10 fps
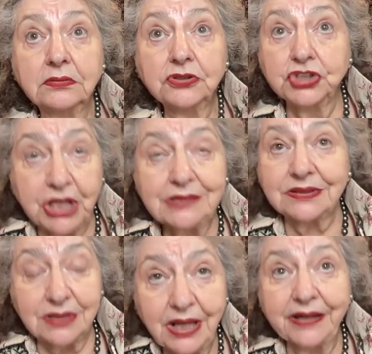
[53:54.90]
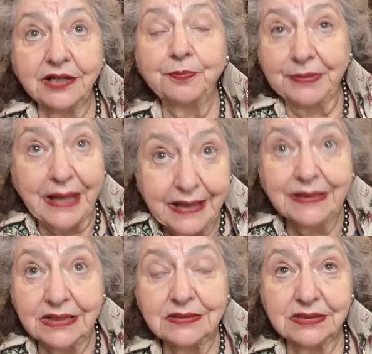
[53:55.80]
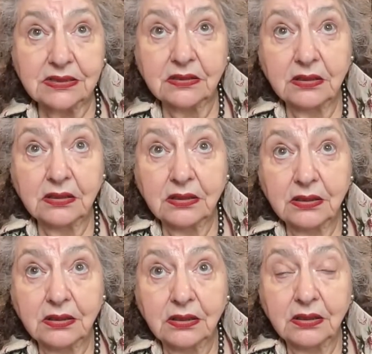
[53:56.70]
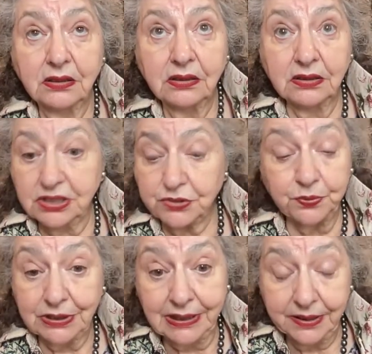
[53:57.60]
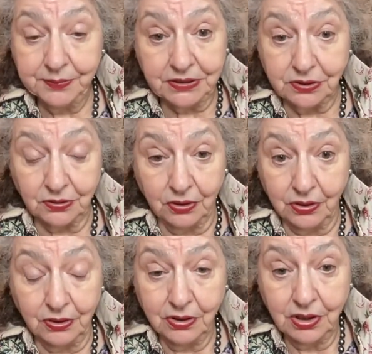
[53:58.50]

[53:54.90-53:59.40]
just like planets, this would limit your